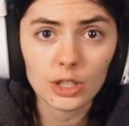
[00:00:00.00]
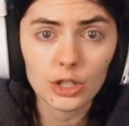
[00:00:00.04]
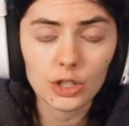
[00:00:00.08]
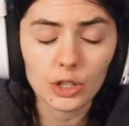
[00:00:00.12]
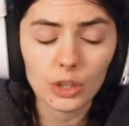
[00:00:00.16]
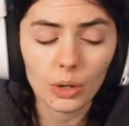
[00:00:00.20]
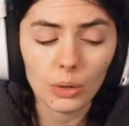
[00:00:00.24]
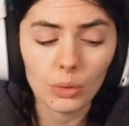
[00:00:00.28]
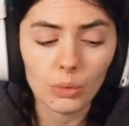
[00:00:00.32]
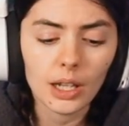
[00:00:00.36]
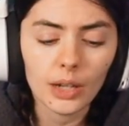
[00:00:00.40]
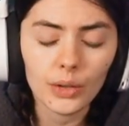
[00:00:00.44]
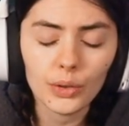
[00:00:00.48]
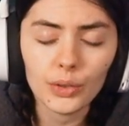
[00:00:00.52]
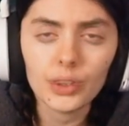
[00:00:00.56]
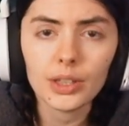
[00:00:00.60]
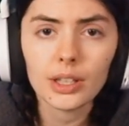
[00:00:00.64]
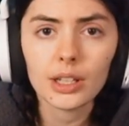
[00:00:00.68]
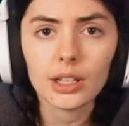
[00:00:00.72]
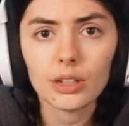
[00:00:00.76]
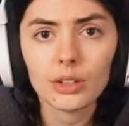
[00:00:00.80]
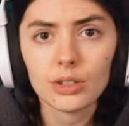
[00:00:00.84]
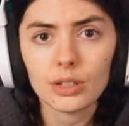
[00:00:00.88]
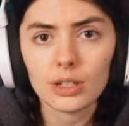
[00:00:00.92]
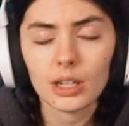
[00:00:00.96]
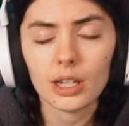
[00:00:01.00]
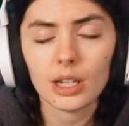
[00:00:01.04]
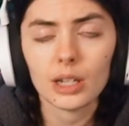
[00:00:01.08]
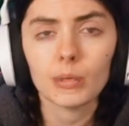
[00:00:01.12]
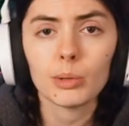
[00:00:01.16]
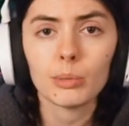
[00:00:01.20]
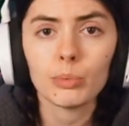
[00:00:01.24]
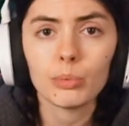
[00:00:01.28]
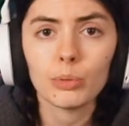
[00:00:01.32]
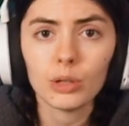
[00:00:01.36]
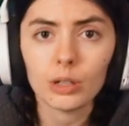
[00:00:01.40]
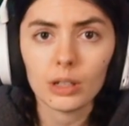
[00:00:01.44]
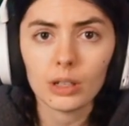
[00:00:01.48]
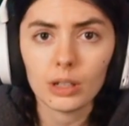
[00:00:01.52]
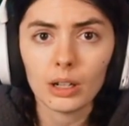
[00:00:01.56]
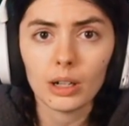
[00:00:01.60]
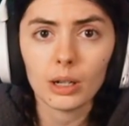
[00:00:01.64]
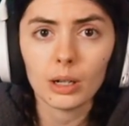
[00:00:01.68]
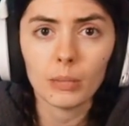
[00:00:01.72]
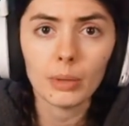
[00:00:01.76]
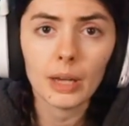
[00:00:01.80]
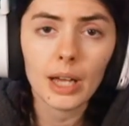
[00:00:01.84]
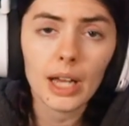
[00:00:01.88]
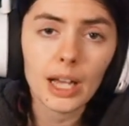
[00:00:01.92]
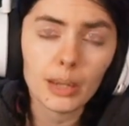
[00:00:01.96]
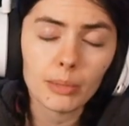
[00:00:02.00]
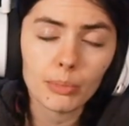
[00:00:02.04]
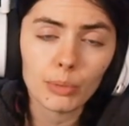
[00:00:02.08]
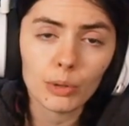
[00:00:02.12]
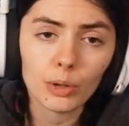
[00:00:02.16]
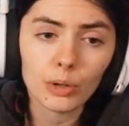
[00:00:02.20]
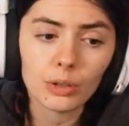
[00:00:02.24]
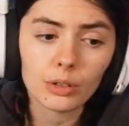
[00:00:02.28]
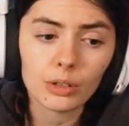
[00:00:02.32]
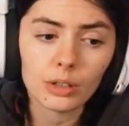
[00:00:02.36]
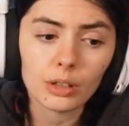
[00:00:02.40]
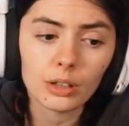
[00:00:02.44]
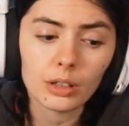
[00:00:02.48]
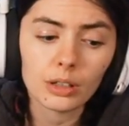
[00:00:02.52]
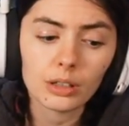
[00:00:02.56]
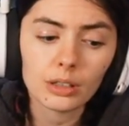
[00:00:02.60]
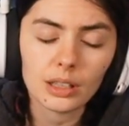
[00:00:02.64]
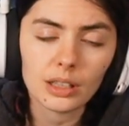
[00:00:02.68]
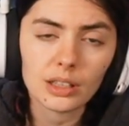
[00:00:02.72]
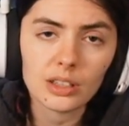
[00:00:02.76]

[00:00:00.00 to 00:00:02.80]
So everything else is going to be putting on a back burner